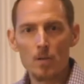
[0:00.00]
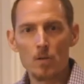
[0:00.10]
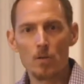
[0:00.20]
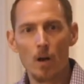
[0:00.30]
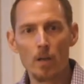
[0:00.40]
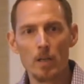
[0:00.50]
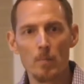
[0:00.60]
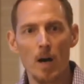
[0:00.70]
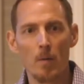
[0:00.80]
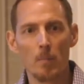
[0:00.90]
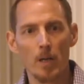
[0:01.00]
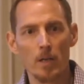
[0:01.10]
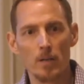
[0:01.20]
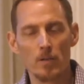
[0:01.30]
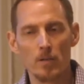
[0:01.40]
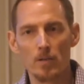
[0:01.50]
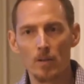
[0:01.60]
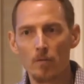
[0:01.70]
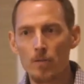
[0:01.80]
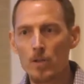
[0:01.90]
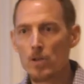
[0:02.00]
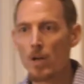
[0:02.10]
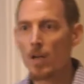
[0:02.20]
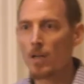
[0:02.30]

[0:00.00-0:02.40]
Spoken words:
So talking about money isn't selfish.